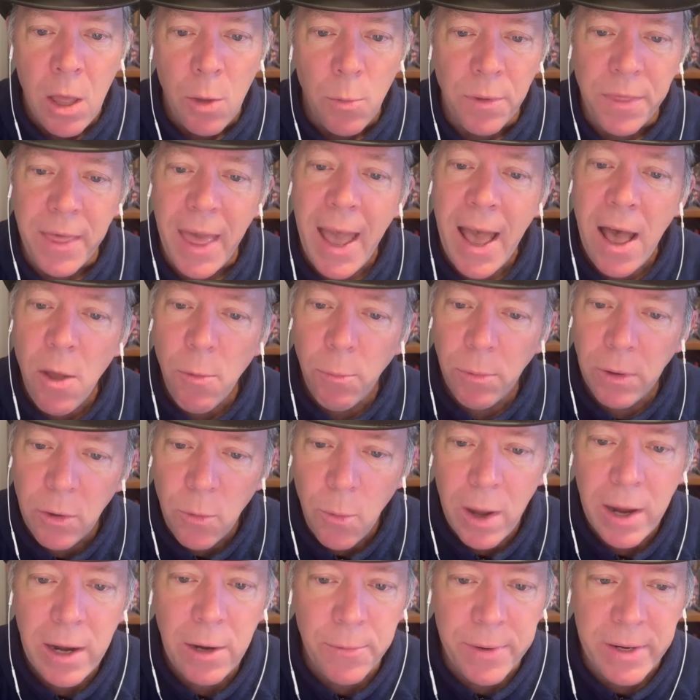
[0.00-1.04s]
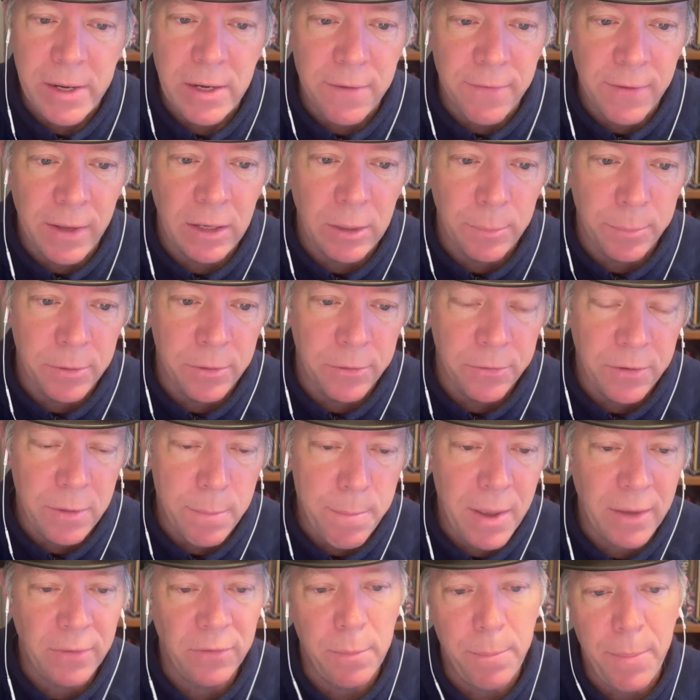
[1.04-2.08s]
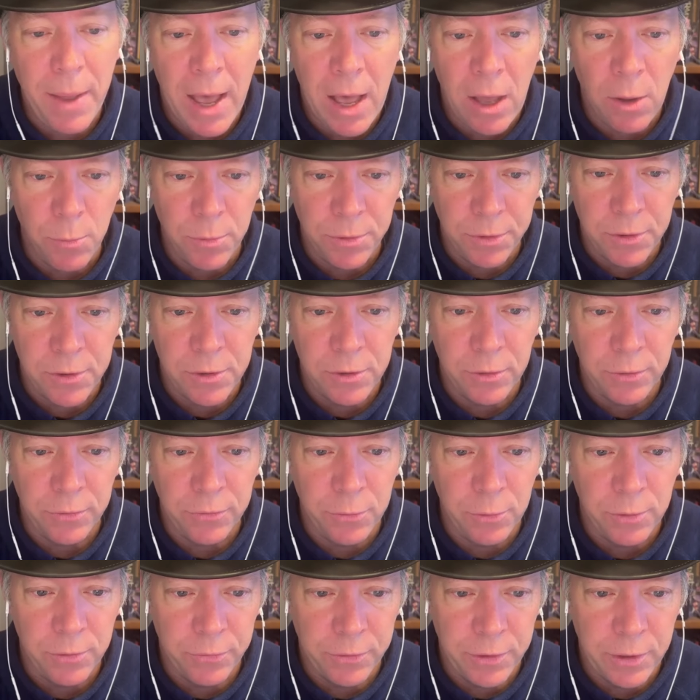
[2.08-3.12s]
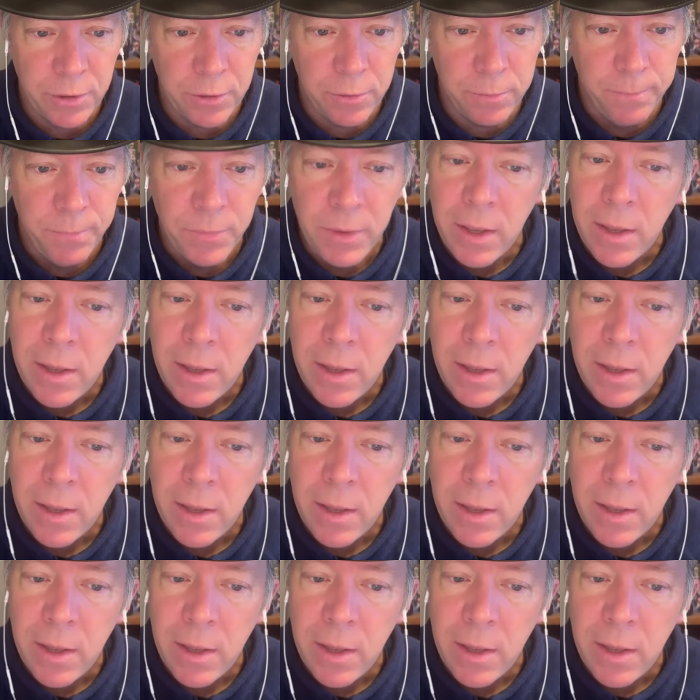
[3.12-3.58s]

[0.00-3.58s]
without requiring developers to mess about with kernel source code.